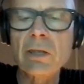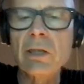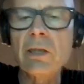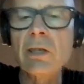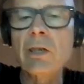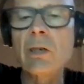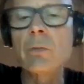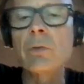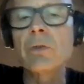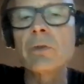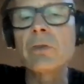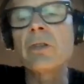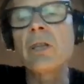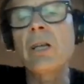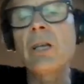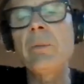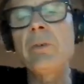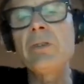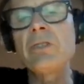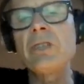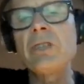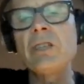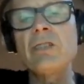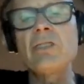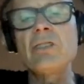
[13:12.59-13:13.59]
you know, with
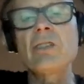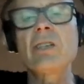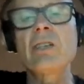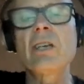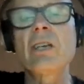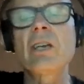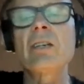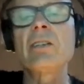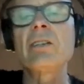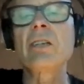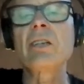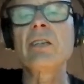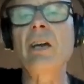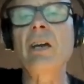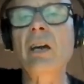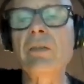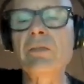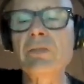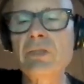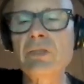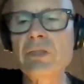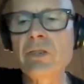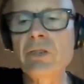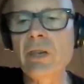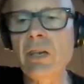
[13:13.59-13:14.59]
climate change, again, to
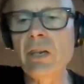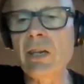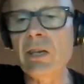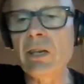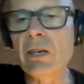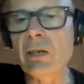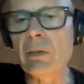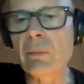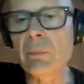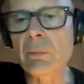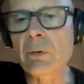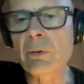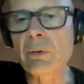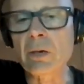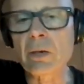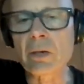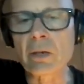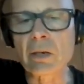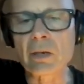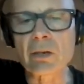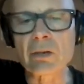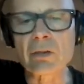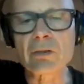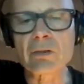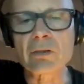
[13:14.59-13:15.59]
have shade in
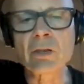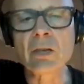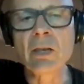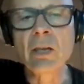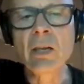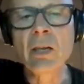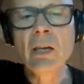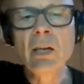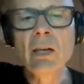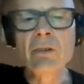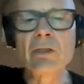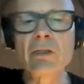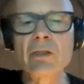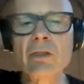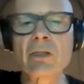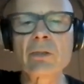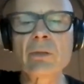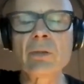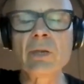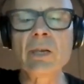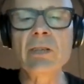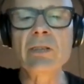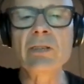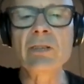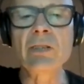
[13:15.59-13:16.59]
parks, to
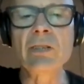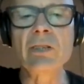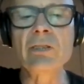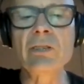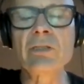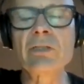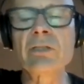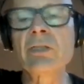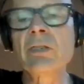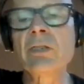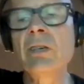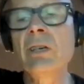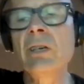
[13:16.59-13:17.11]
create these